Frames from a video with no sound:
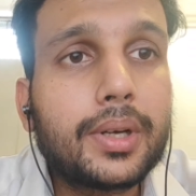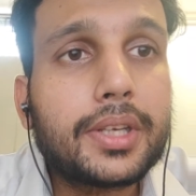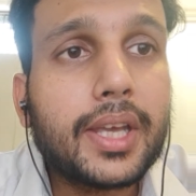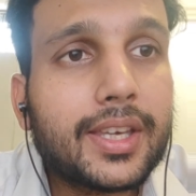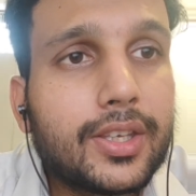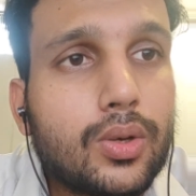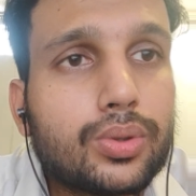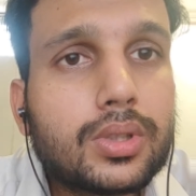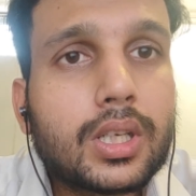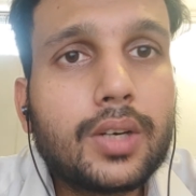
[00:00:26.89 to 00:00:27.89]
but
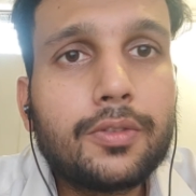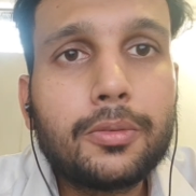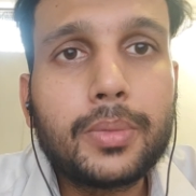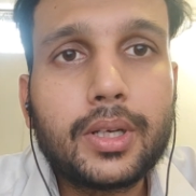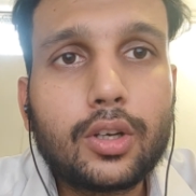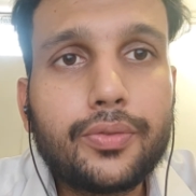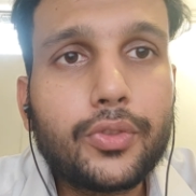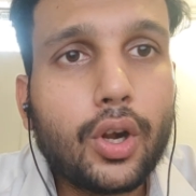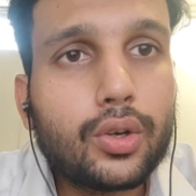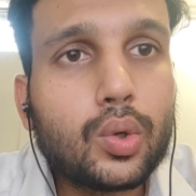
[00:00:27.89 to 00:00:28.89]
accused the government
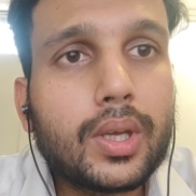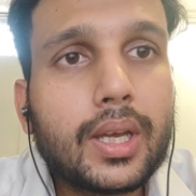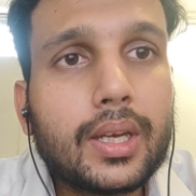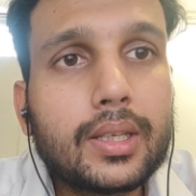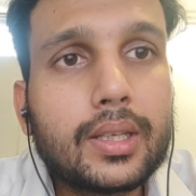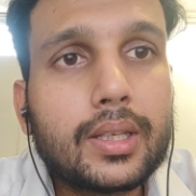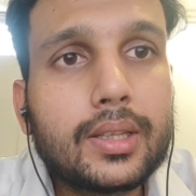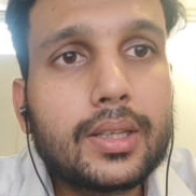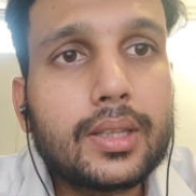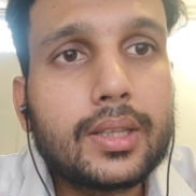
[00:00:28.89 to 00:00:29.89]
of not doing anything
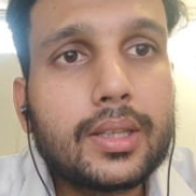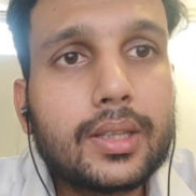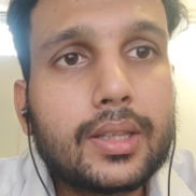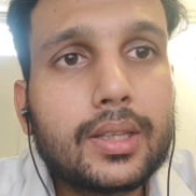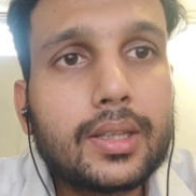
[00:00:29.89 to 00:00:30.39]
to eradicate